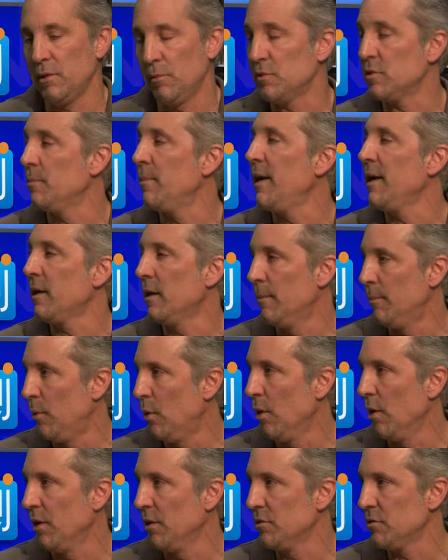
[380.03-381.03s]
She was a makeup
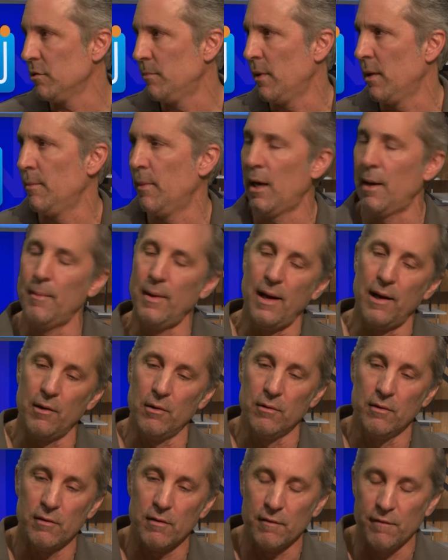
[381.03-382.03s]
artist, and my mom had
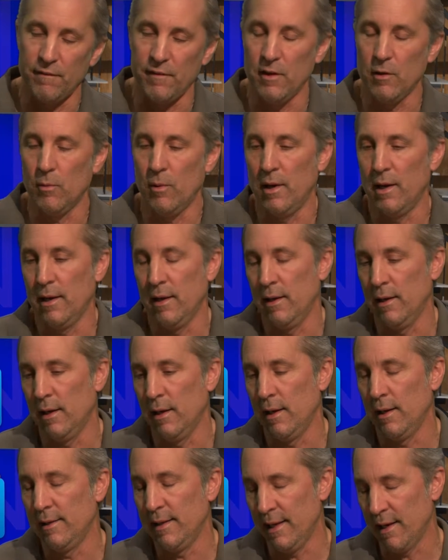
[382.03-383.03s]
her feet wet in
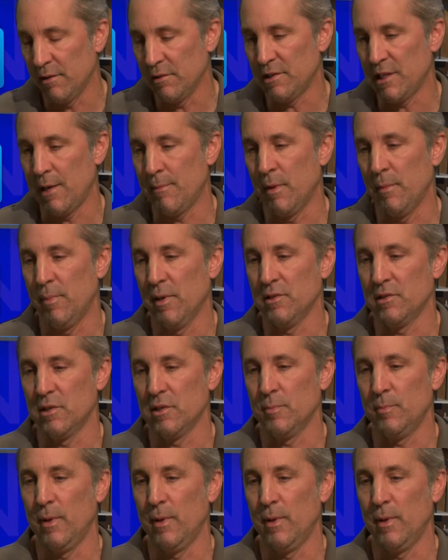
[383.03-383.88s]
the entertainment business.